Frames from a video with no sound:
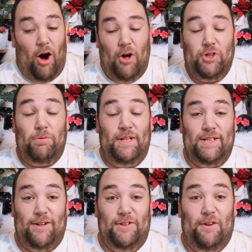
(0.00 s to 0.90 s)
I just want to
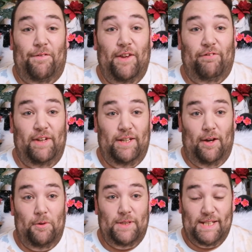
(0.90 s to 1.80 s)
start off this
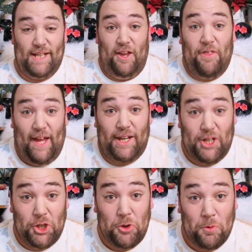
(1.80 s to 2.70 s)
video to say
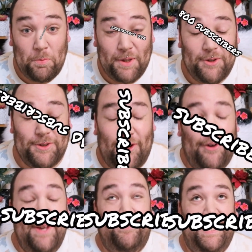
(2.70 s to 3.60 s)
thank you because
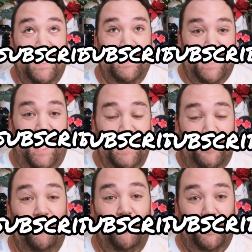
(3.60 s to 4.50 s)
I have hit
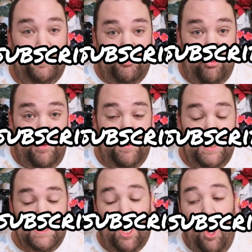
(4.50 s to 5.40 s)
800
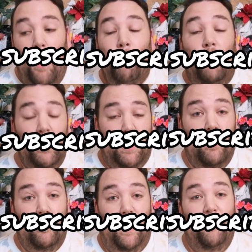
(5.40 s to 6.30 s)
subscribers. My
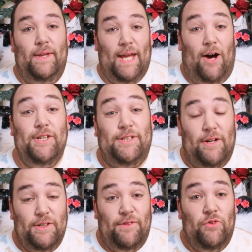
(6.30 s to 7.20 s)
goal at the
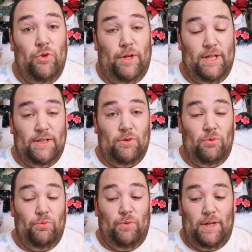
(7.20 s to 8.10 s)
start of August
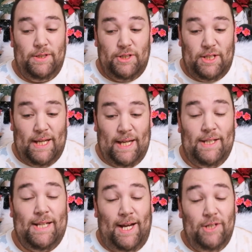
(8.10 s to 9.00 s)
was to
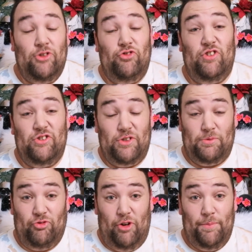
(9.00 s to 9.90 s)
hit 800
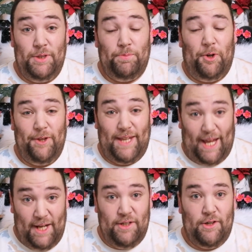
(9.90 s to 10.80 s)
subscribers by
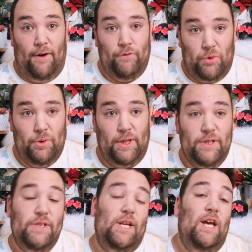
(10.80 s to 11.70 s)
the end of
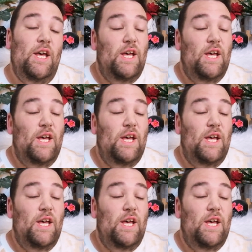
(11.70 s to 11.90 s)
August.